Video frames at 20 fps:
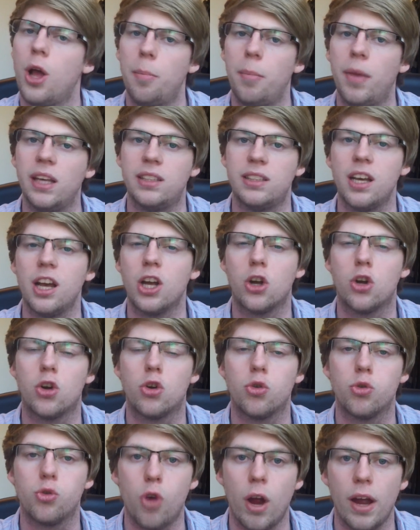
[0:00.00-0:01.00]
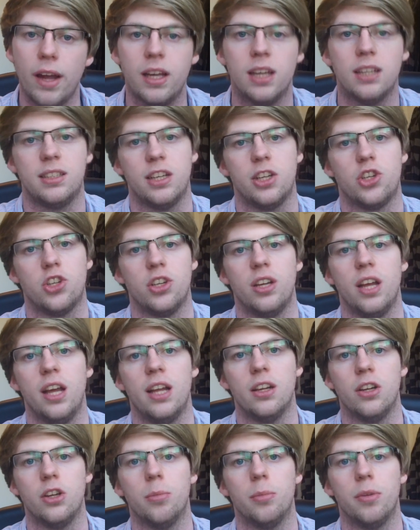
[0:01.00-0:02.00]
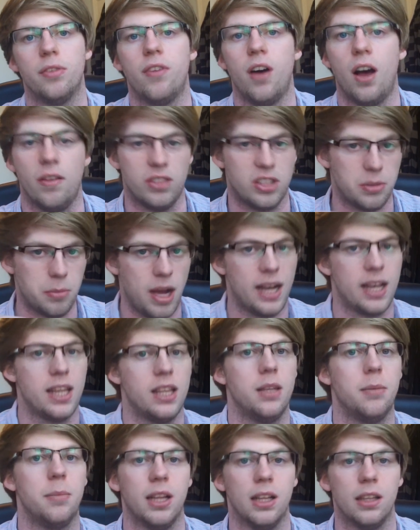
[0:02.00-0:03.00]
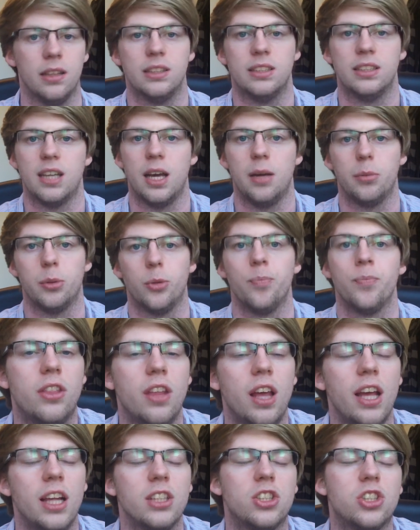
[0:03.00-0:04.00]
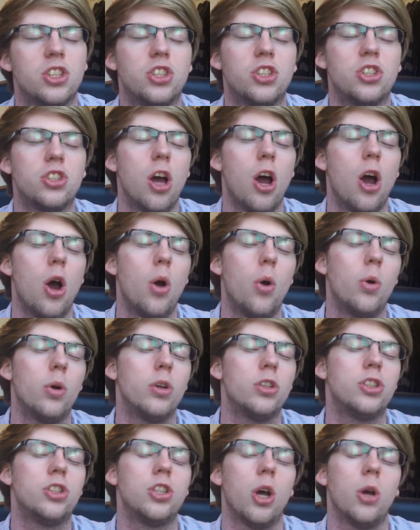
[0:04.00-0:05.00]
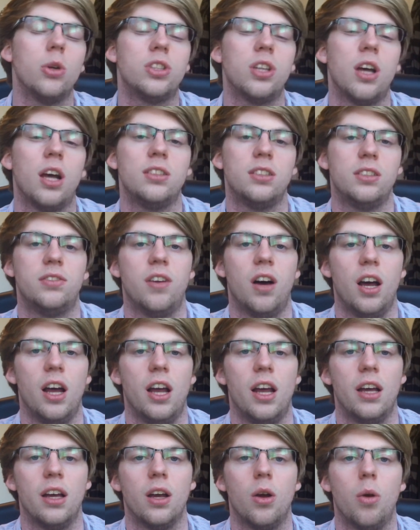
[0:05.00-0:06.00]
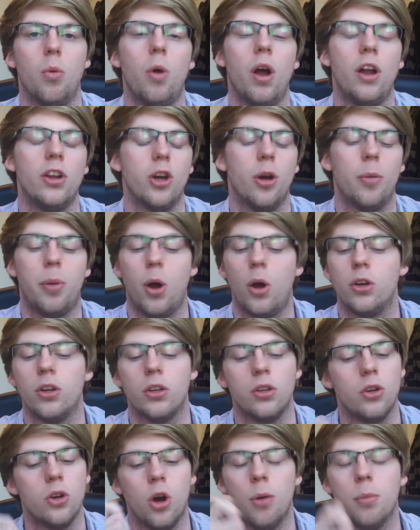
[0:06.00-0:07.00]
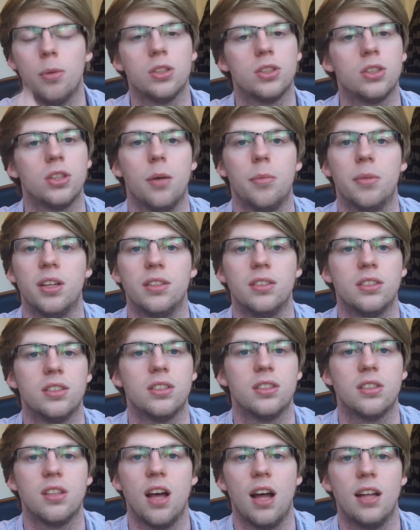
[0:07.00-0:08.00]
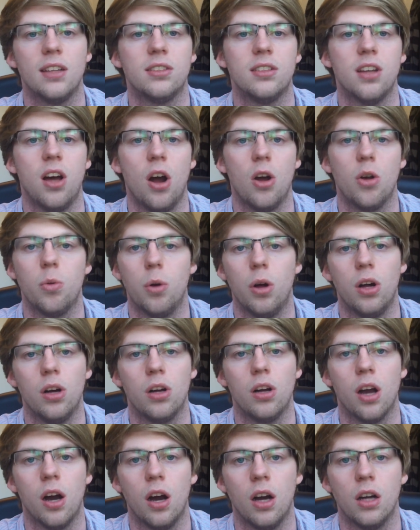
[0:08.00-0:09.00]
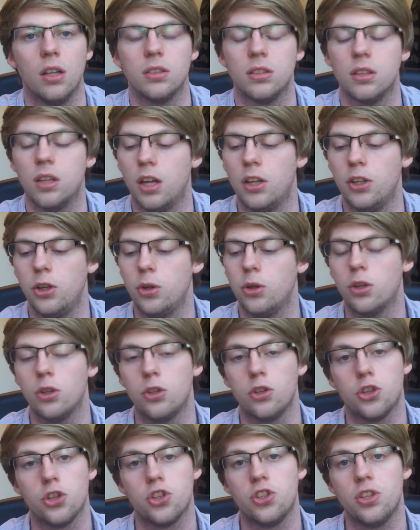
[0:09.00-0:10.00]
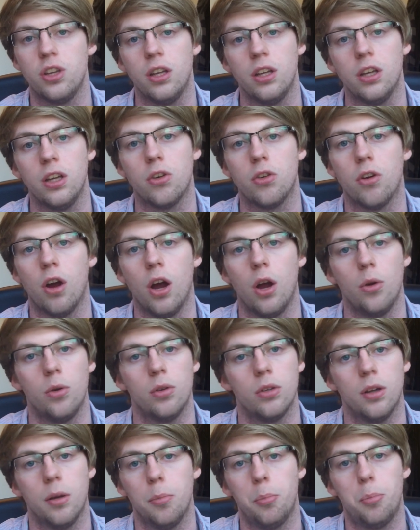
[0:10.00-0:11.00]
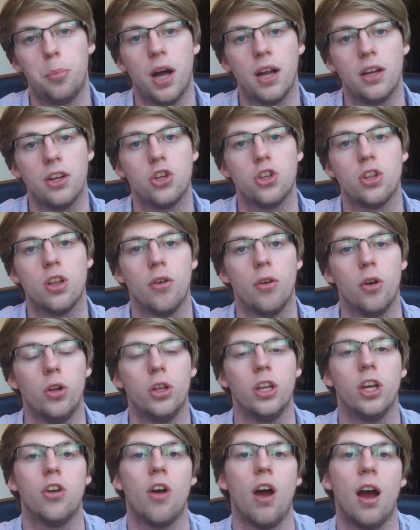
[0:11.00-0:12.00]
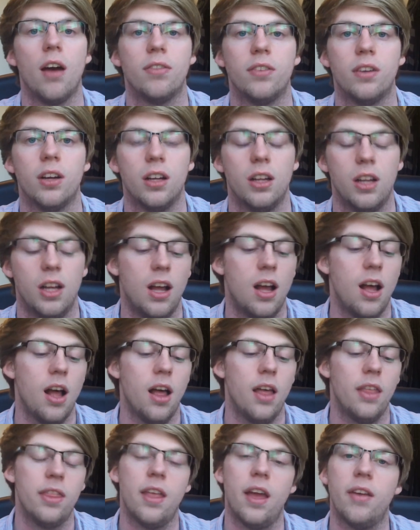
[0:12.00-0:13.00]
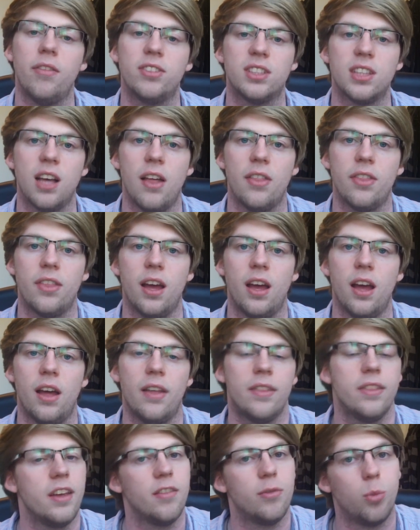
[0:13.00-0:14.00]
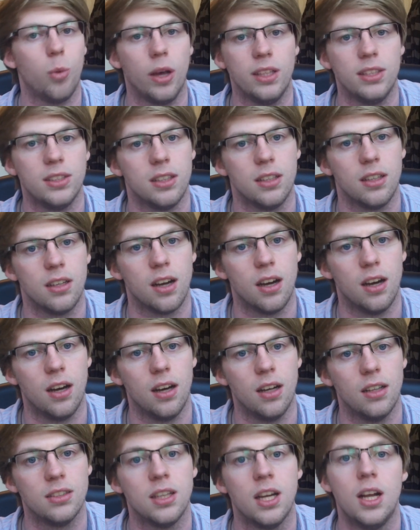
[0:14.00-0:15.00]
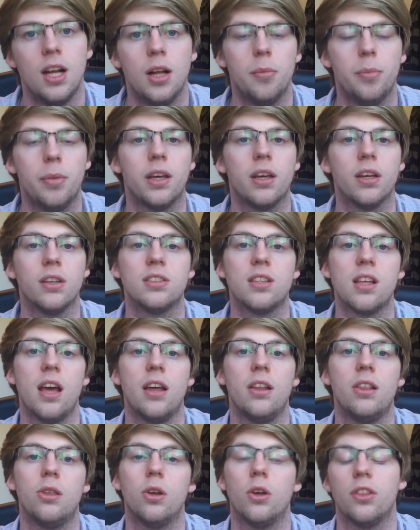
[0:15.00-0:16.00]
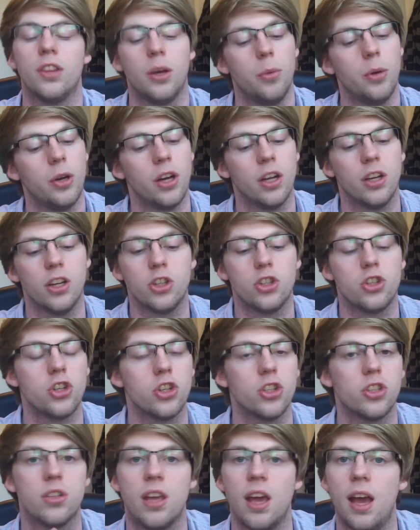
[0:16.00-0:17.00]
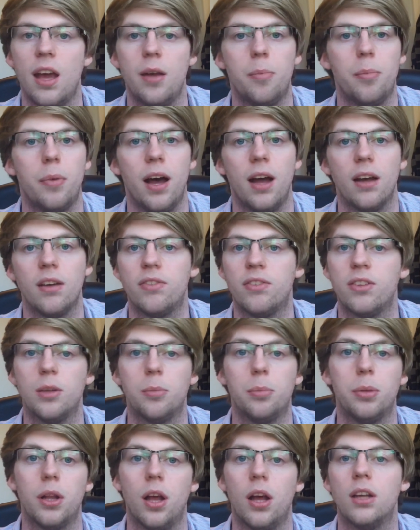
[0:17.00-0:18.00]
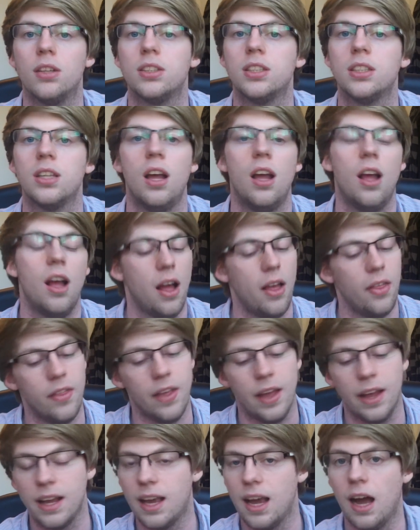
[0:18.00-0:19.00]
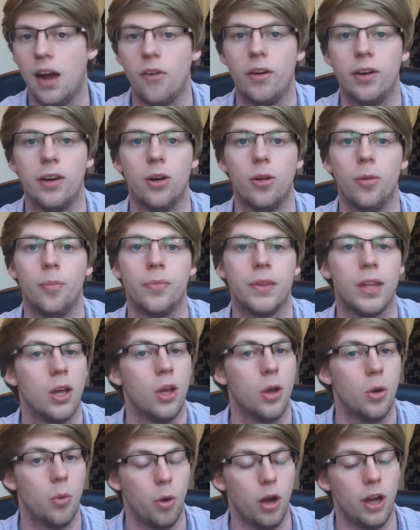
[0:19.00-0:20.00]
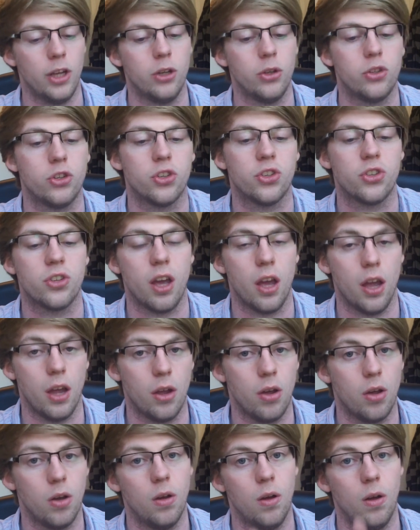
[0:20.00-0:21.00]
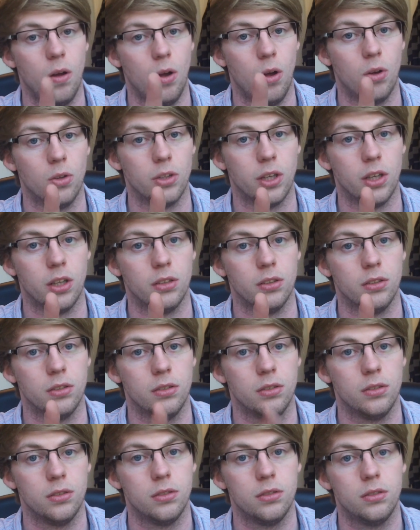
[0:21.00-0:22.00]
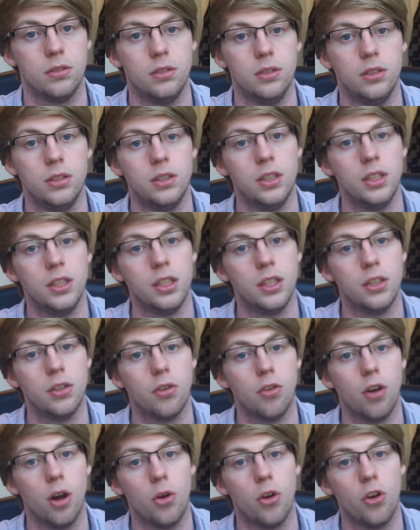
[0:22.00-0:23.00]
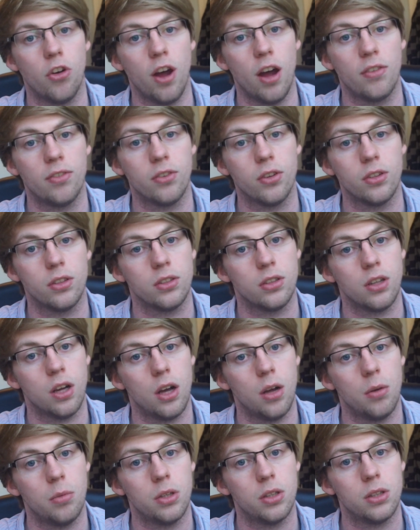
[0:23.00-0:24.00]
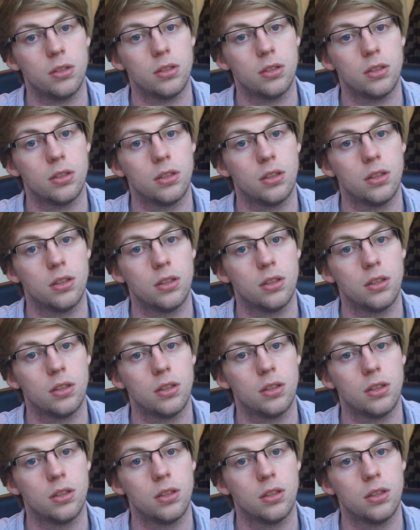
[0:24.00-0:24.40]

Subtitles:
makes it a great addition in at number 5, smack in the middle of the table. It's so satisfying when your opponent normal summons that Dark World card, and you can just DD Crow and banish their only grapher, and they've sat there and they've wasted a card because they thought they were going to just get it back for the plus and then carry on. Where you just say, hold on, DD Crow grapher of the Dark World?